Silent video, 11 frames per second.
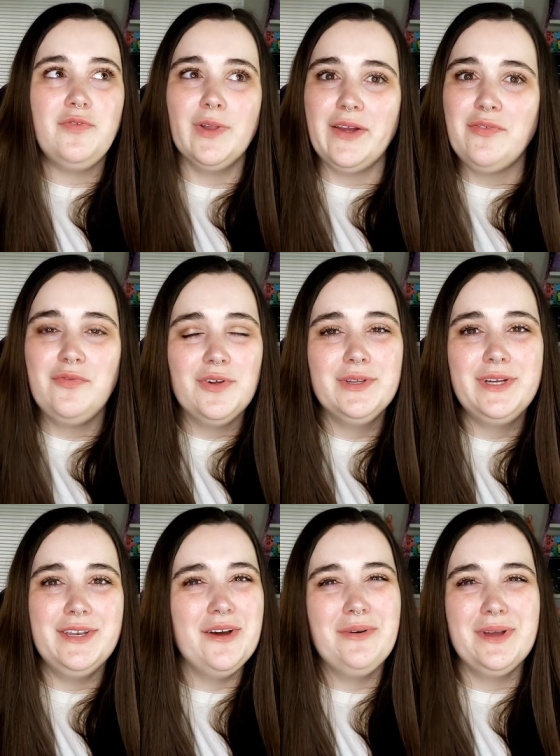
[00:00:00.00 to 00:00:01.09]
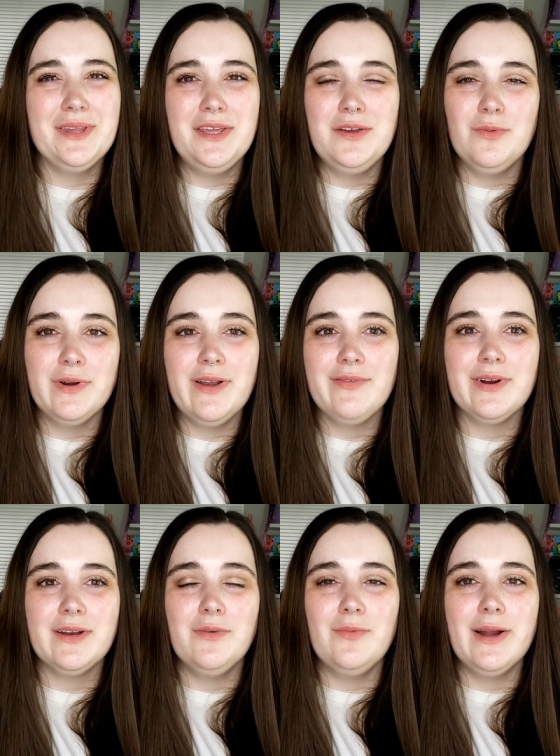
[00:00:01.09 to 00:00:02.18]
like fully knowing that you were never
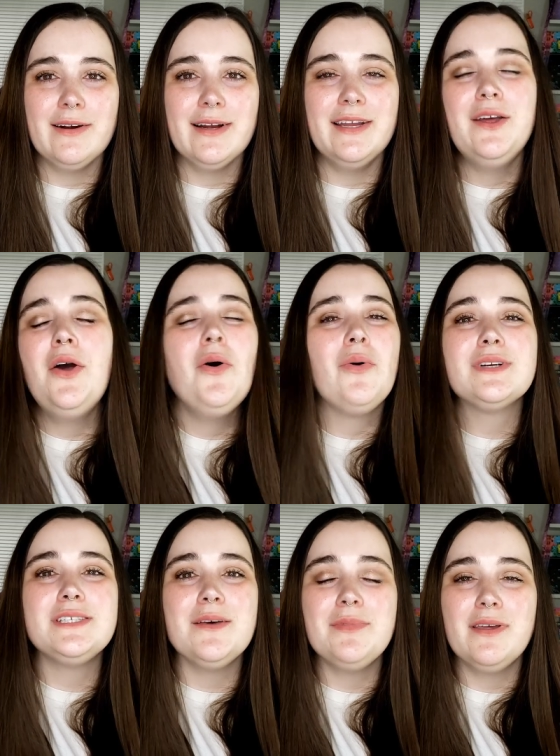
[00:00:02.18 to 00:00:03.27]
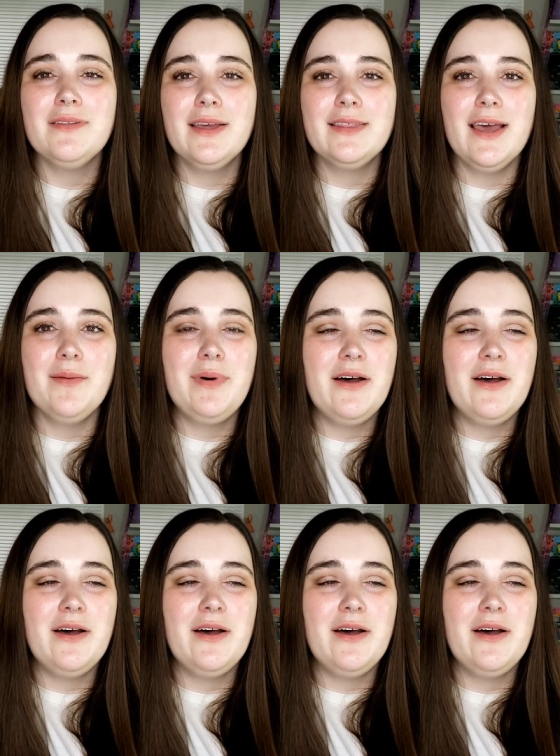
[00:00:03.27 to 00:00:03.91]
going to wear it or something like that.